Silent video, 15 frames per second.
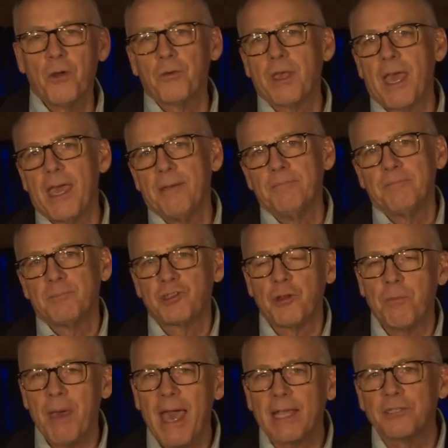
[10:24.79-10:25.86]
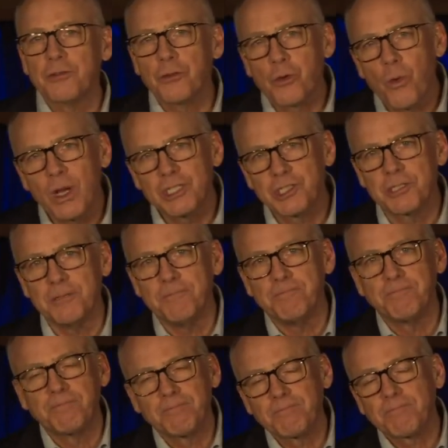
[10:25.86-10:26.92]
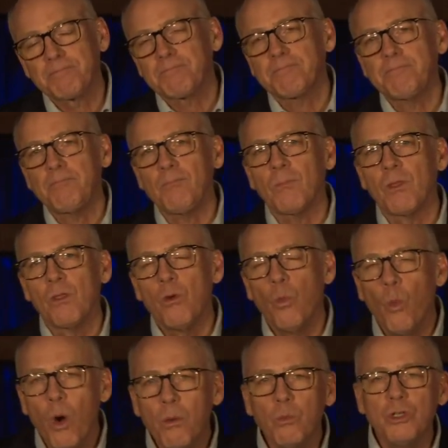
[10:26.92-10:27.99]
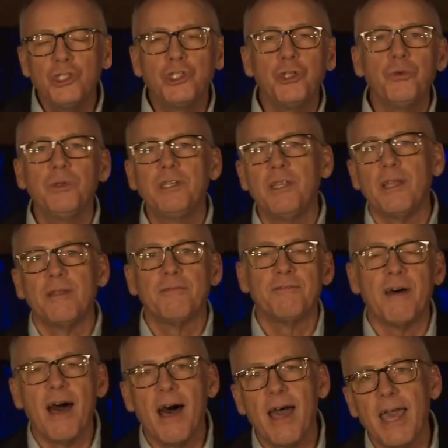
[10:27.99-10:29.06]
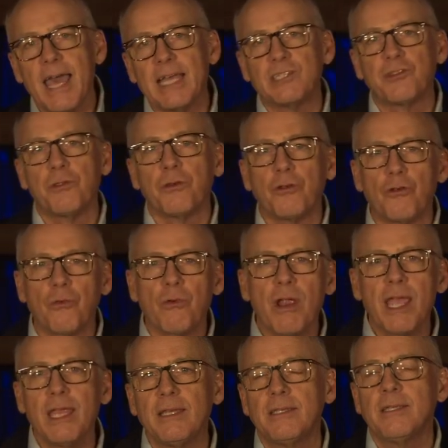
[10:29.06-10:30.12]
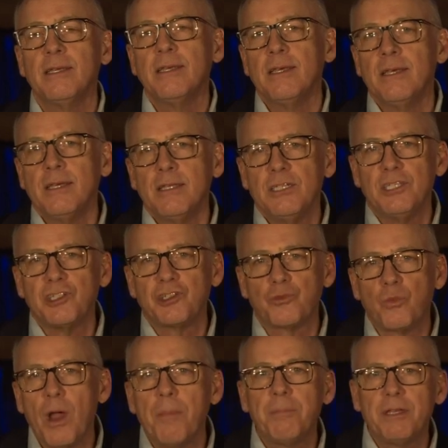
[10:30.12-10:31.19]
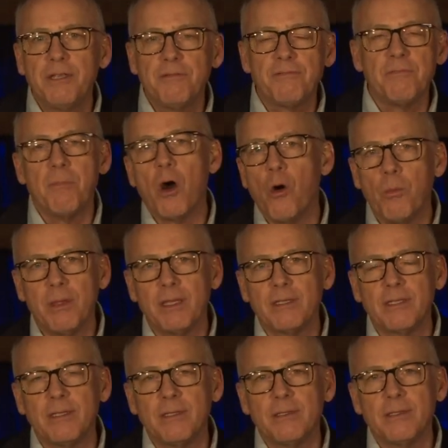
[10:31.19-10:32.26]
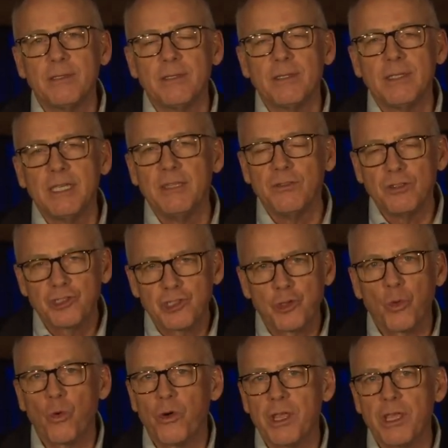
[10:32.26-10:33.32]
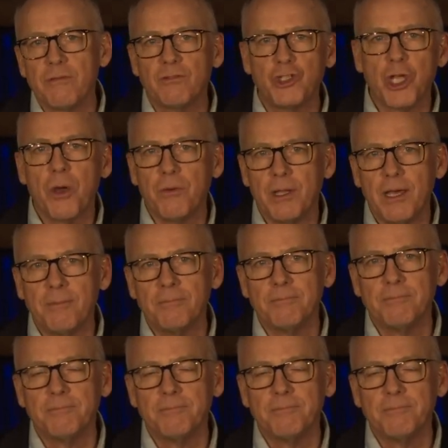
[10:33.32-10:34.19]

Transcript: Okay, so back to the question What would you identify as the great disruptive moment in the story of Jonah?